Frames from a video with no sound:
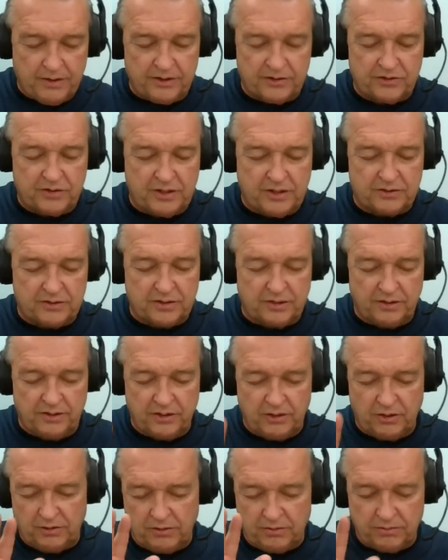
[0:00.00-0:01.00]
this gets a
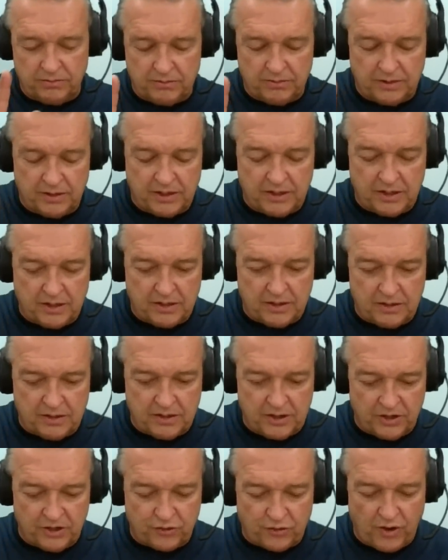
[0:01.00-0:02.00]
little
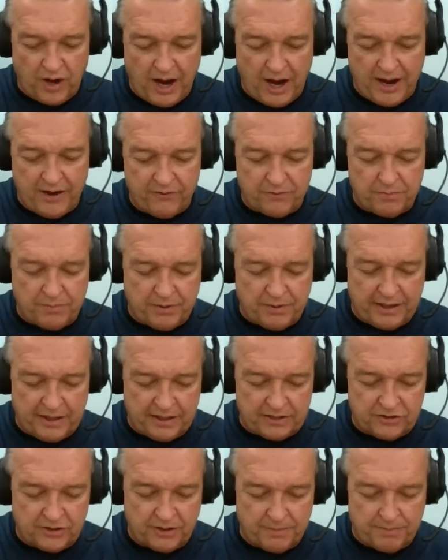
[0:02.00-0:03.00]
contrived, but
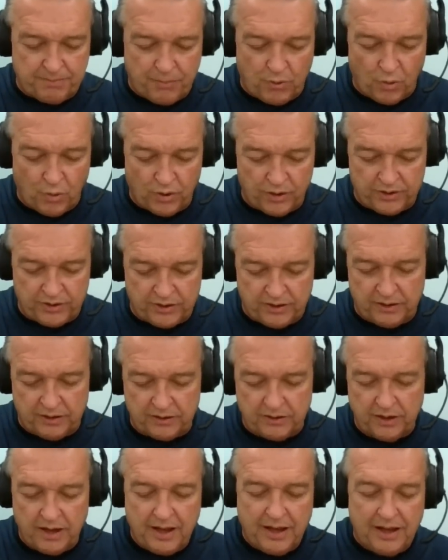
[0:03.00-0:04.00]
it's
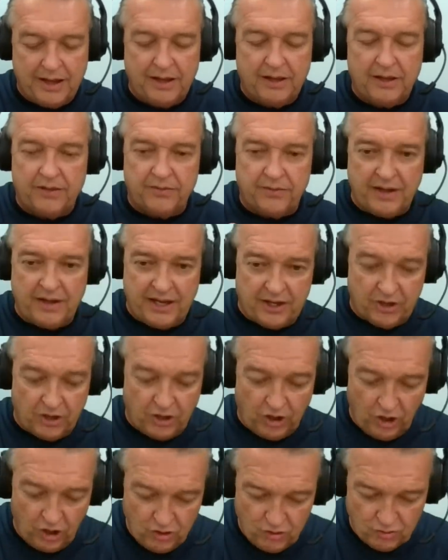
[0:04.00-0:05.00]
important. In
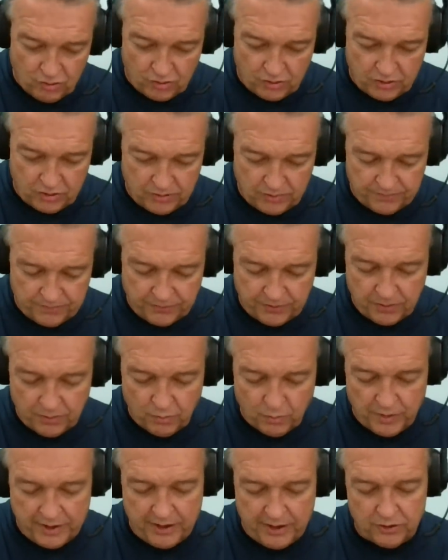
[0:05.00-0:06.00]
Luke,
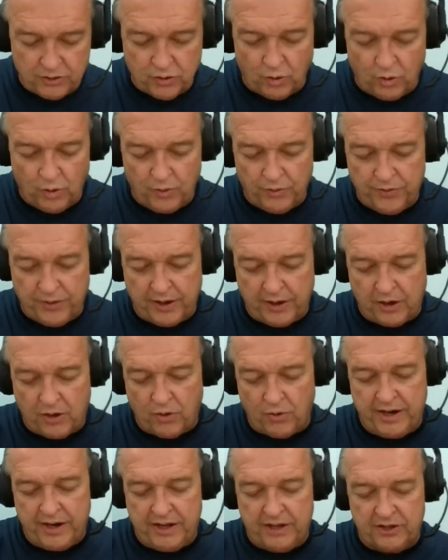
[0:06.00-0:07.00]
we are told that
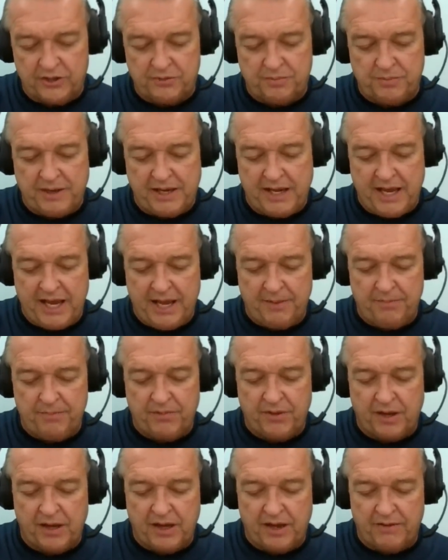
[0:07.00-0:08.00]
Quirinius
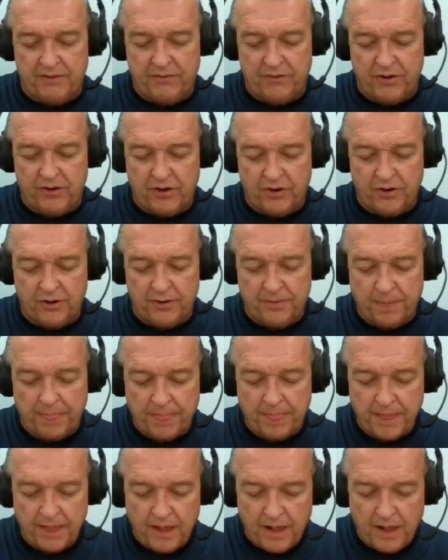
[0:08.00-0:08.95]
became the governor.